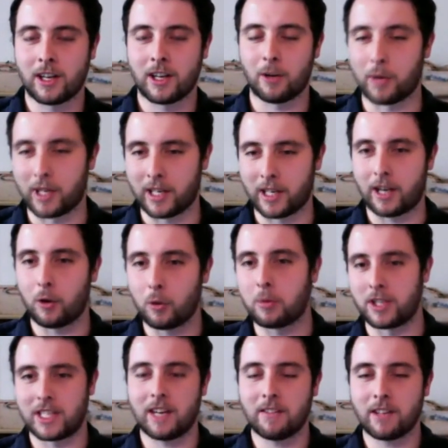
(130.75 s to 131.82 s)
And when they're all
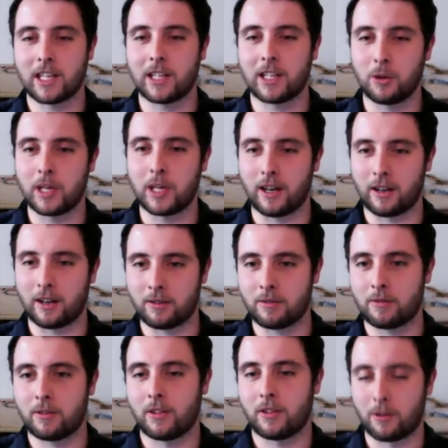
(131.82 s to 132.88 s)
put together, then you get a,